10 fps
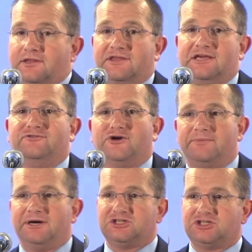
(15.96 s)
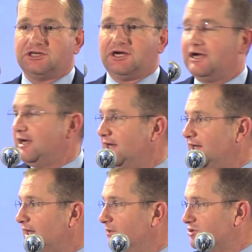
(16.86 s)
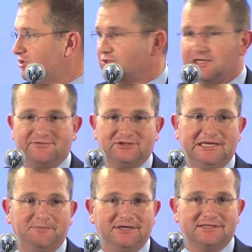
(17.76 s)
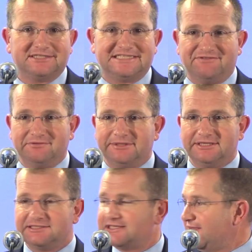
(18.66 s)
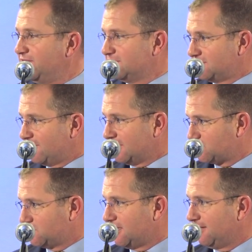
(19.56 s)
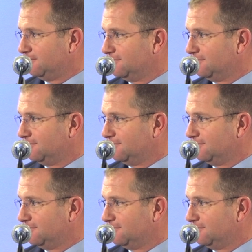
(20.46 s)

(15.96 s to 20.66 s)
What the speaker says: Thank you very much. I was told I have to keep it at 7 minutes, and there is no extra time.